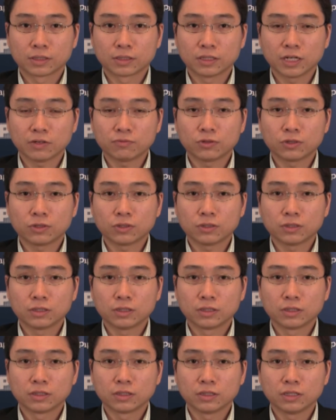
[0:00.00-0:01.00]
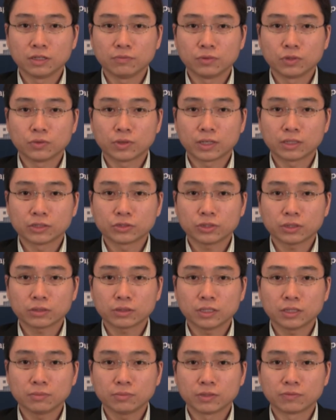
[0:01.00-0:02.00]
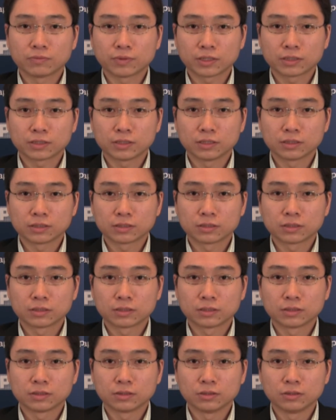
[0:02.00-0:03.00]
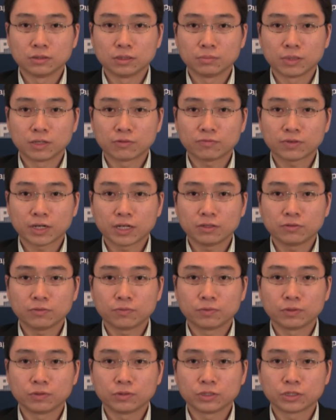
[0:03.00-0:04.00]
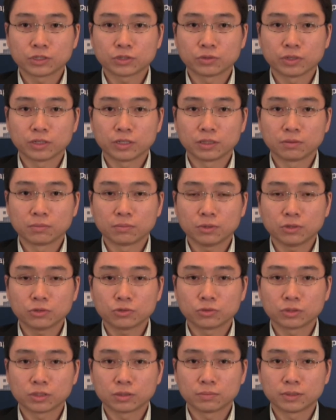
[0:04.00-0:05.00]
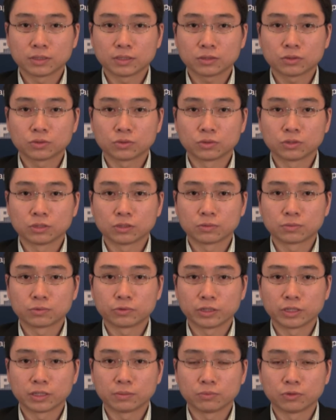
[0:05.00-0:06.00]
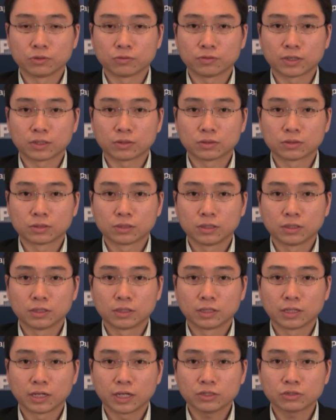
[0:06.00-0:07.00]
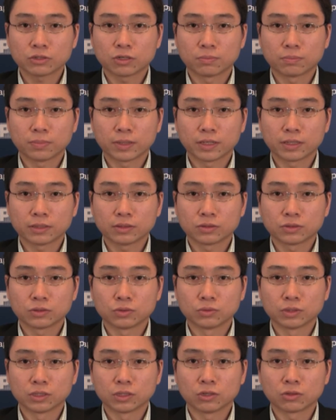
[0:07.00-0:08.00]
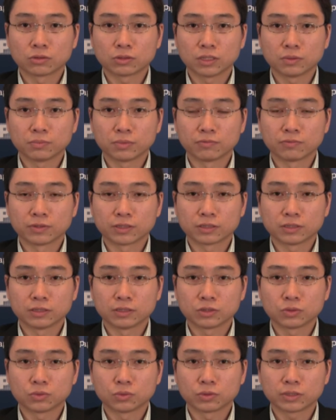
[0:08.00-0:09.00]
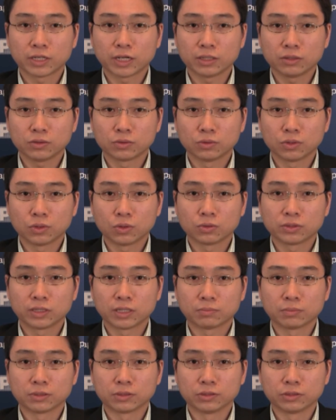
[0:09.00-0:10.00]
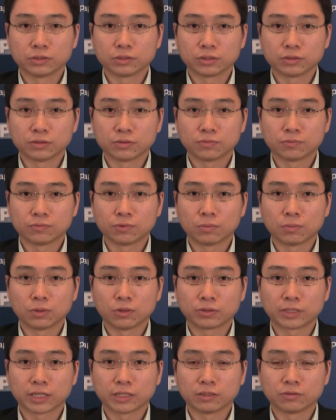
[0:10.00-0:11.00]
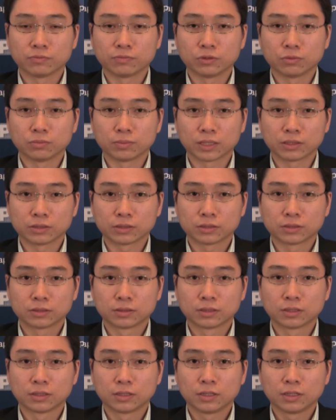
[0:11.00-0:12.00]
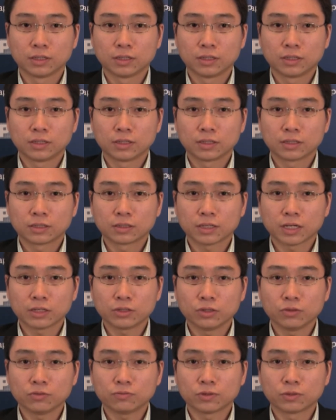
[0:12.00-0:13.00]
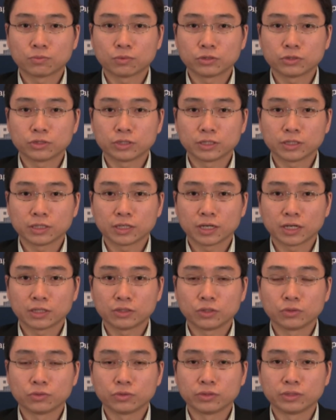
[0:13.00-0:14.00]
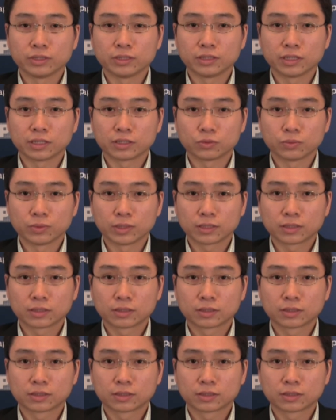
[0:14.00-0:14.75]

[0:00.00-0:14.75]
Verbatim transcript: Therefore, if you are a short-term investor, you may find futures trading more suitable to your trading profile, as compared to a long-term investors who tend to hold their position for more than a few months. Thank you for watching and tune in next week.